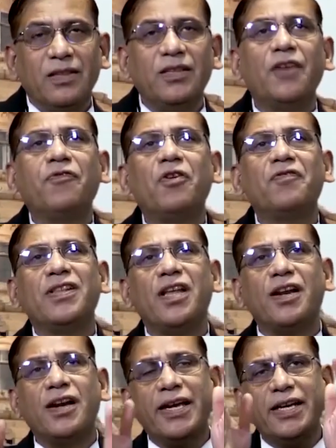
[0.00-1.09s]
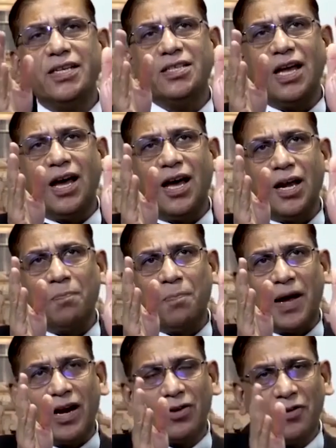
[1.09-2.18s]
Therefore, whether rights are
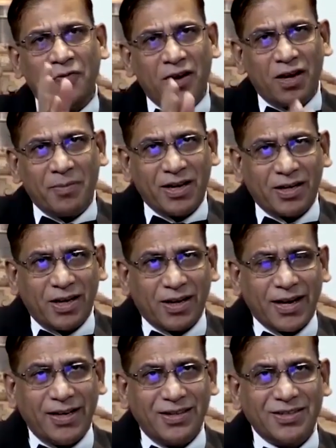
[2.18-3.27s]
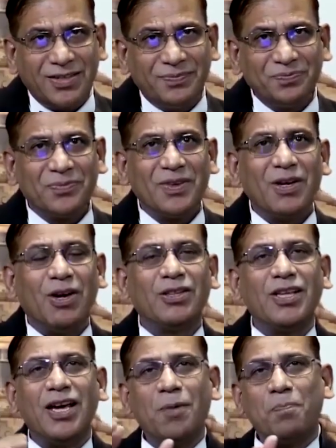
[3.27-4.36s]
part of fundamental rights or
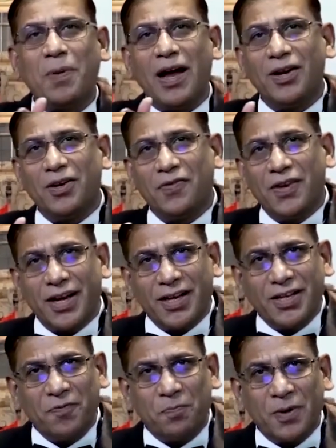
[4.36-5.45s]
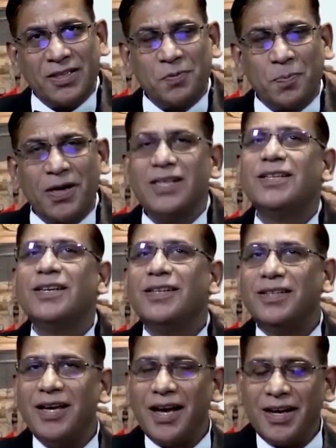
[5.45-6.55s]
they are part of directive principles,
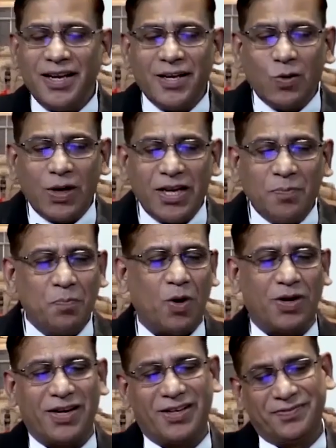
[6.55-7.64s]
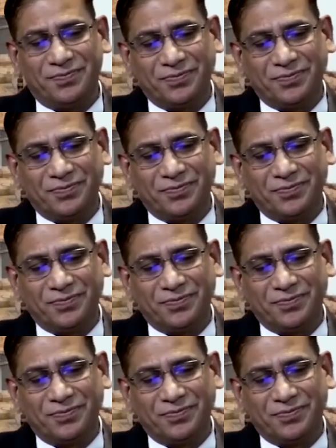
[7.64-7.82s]
they are equally important.